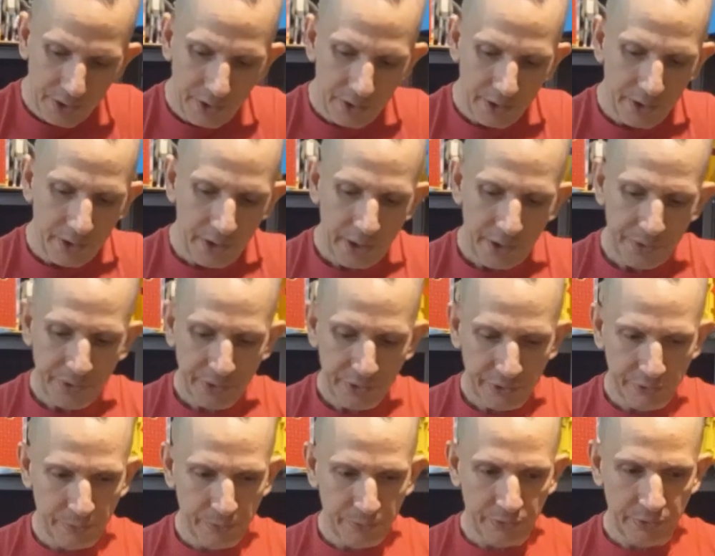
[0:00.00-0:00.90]
I
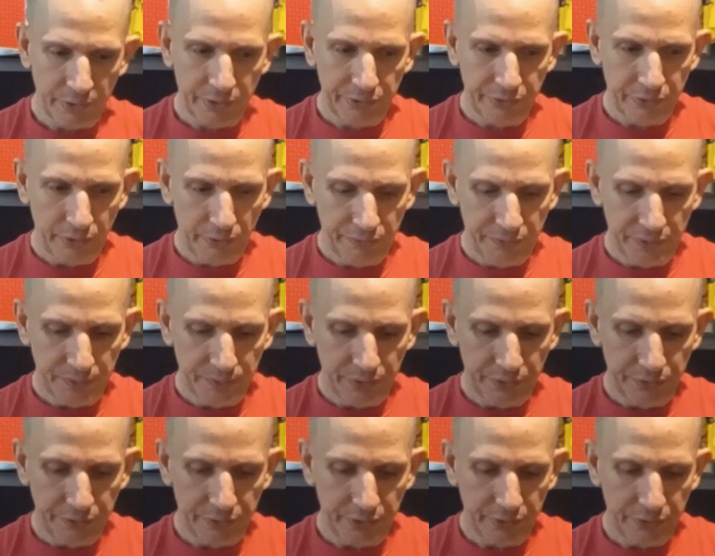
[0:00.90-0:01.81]
think this was also
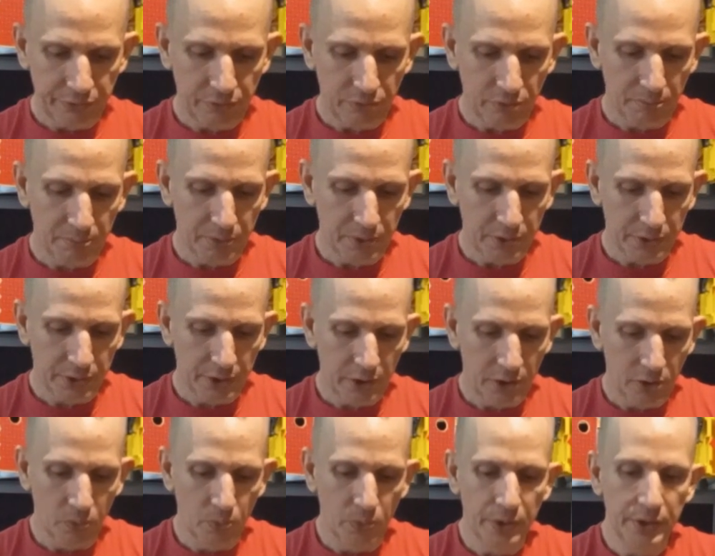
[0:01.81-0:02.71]
50 cents for $1. I
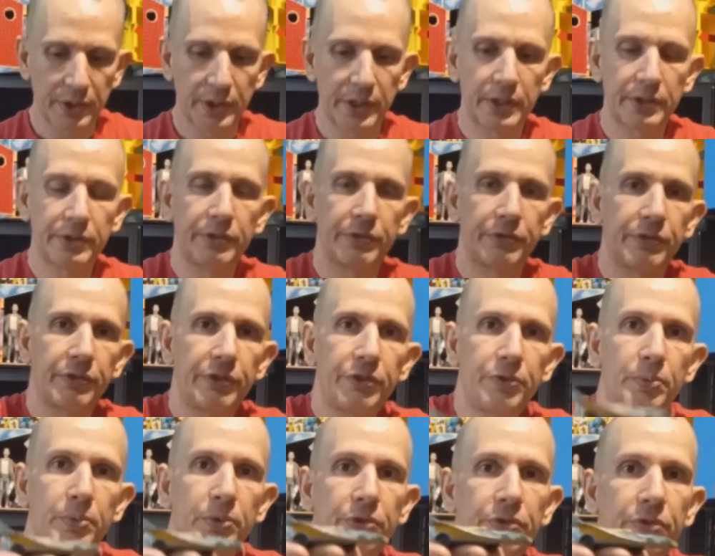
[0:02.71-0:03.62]
don't know what the heck this
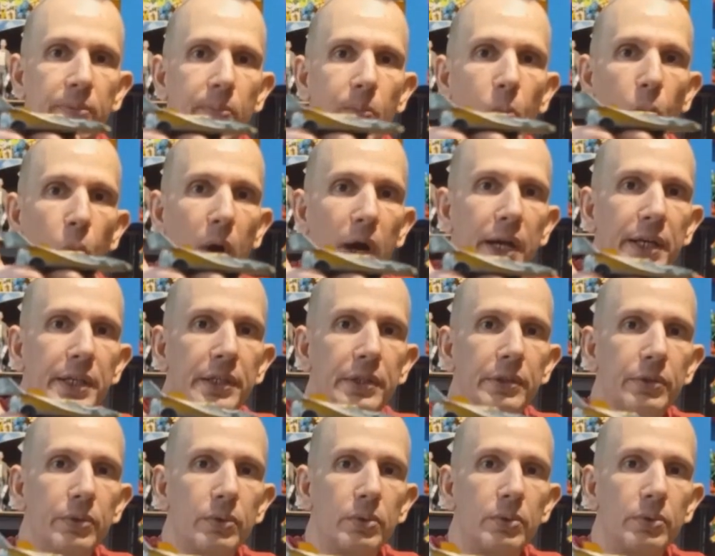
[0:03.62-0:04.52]
is, but it's some
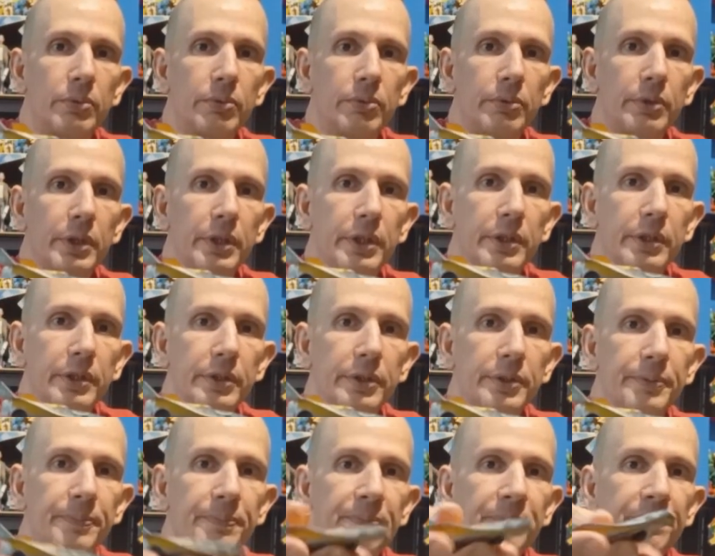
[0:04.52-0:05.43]
wacky
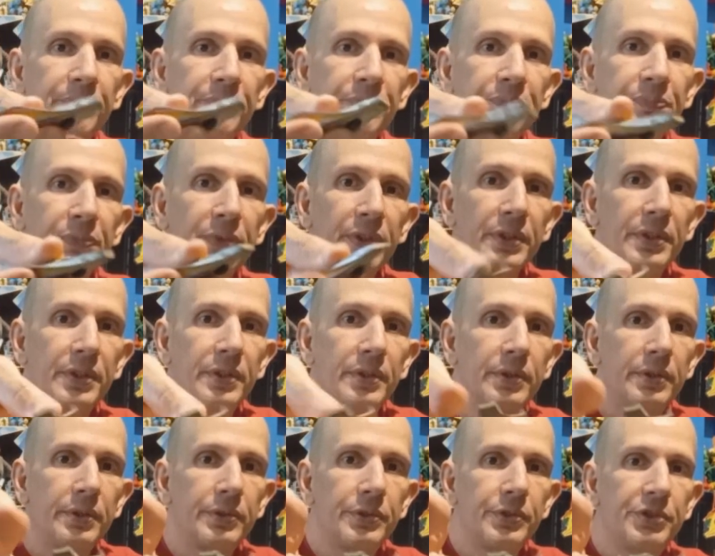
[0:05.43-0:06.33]
little
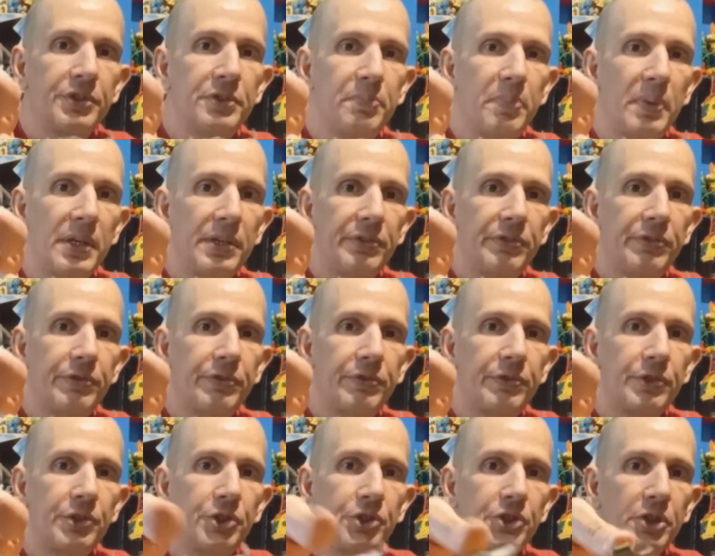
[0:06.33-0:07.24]

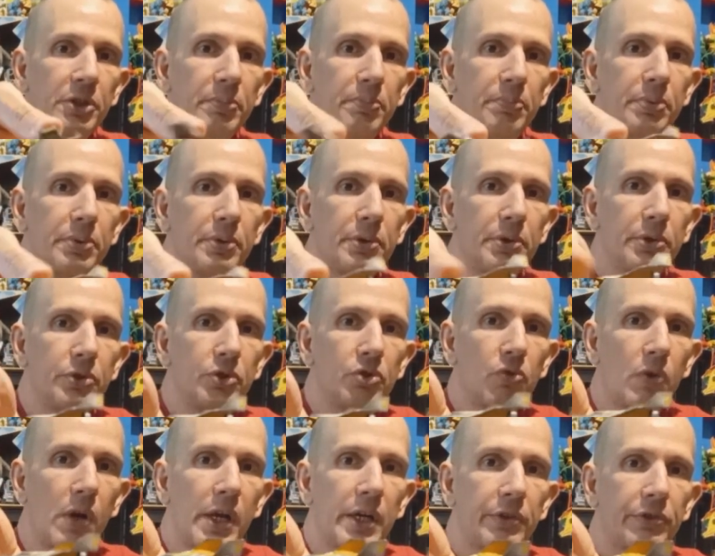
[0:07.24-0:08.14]
spaceship
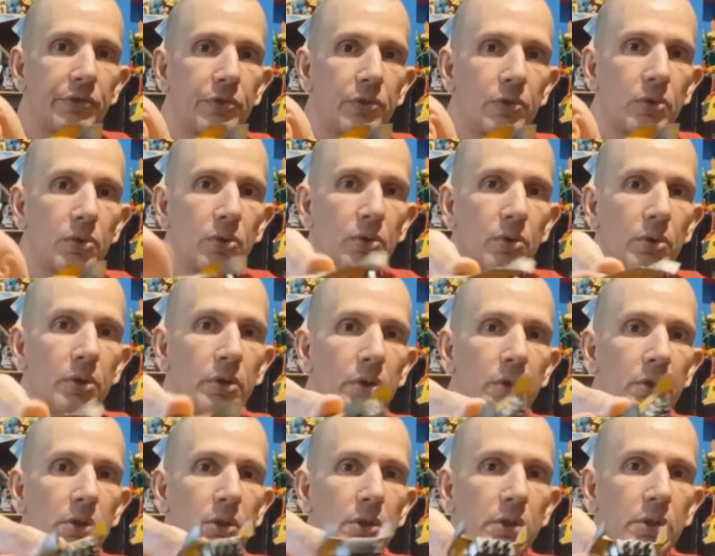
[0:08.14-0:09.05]
dragster
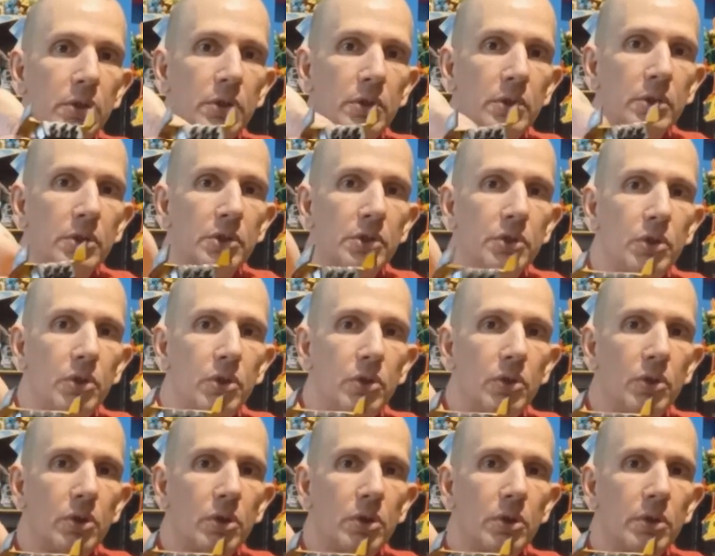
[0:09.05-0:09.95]

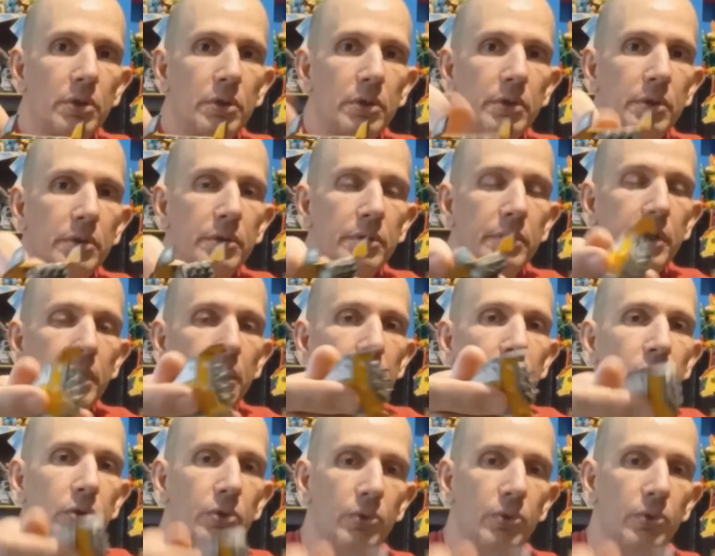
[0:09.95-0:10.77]
car. I don't know